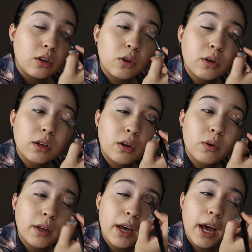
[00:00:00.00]
You can
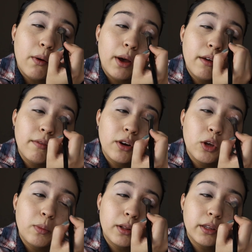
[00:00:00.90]
do it however
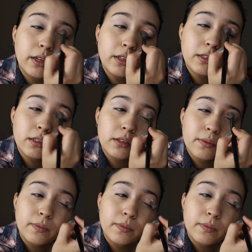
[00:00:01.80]
you please.